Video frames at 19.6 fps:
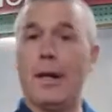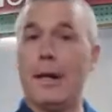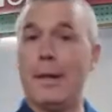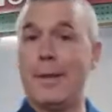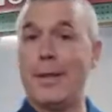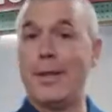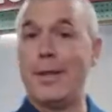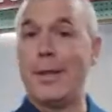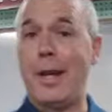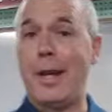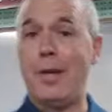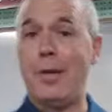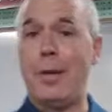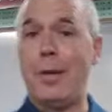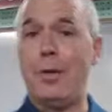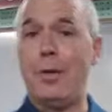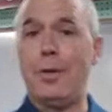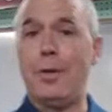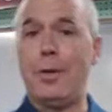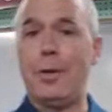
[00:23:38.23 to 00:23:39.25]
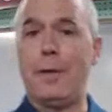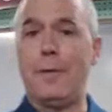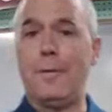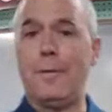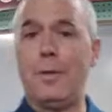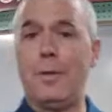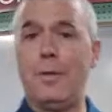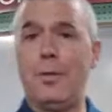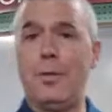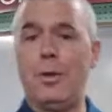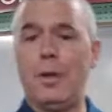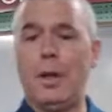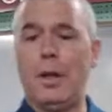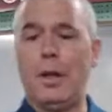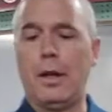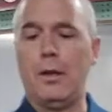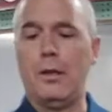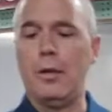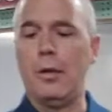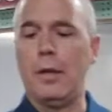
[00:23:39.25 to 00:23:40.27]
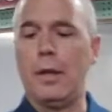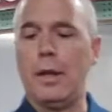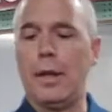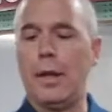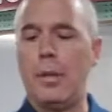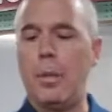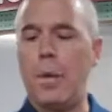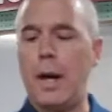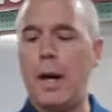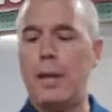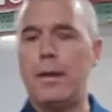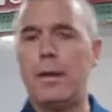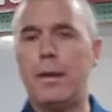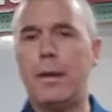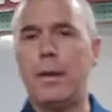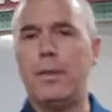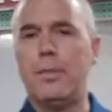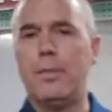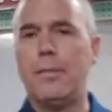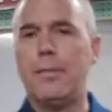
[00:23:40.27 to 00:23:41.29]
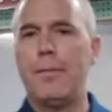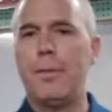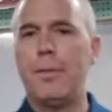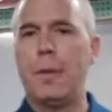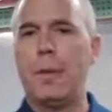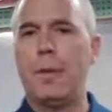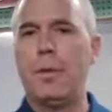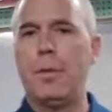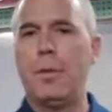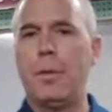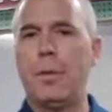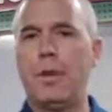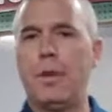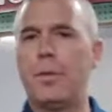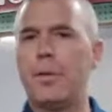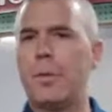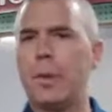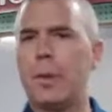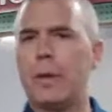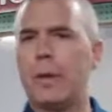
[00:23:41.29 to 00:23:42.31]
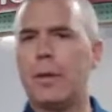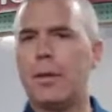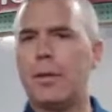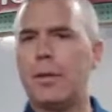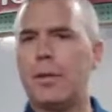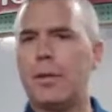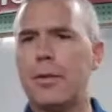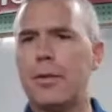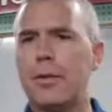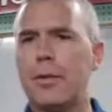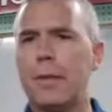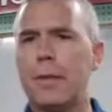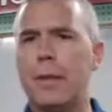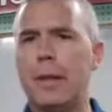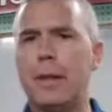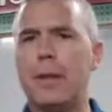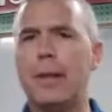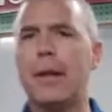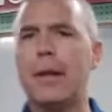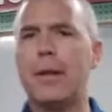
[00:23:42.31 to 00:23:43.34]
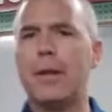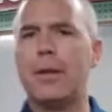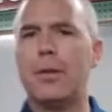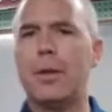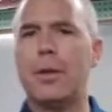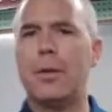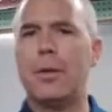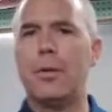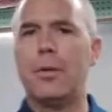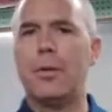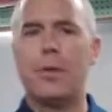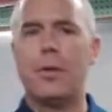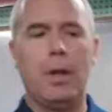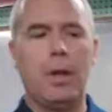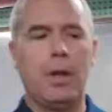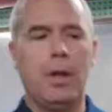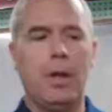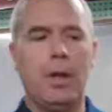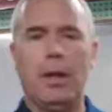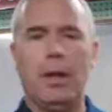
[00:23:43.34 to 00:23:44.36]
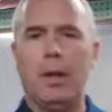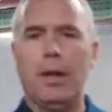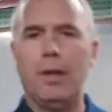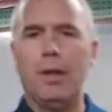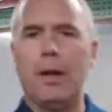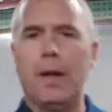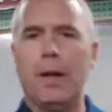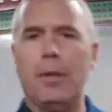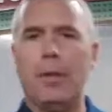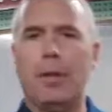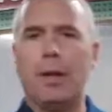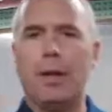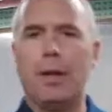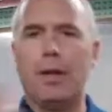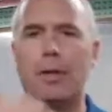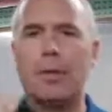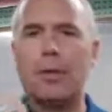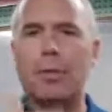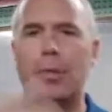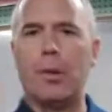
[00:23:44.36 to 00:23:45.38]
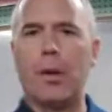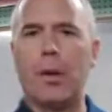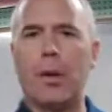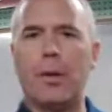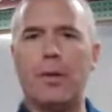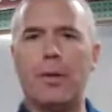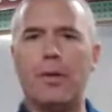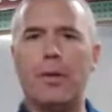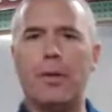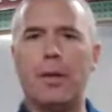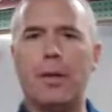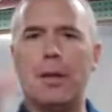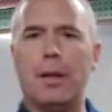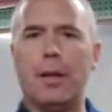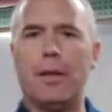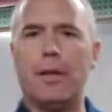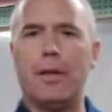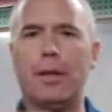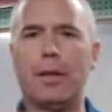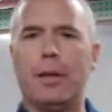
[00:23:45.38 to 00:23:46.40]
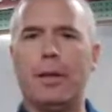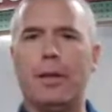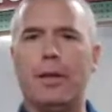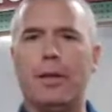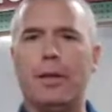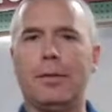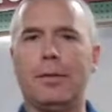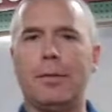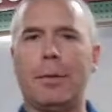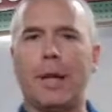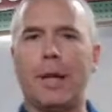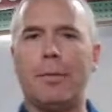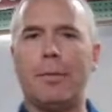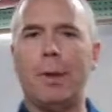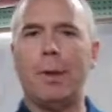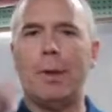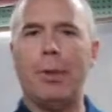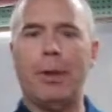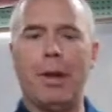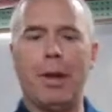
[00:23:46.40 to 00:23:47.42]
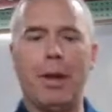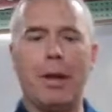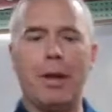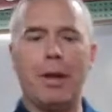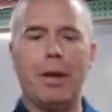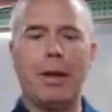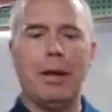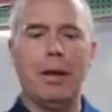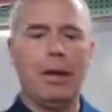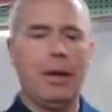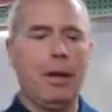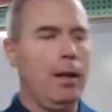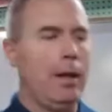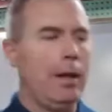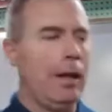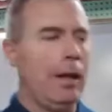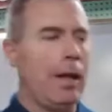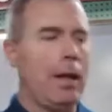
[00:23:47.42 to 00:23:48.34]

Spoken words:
Kind of a side note, if you do a lot of watering with sprinklers or something like a garden hose, you got one of the sprayers that does the little rainbow thing,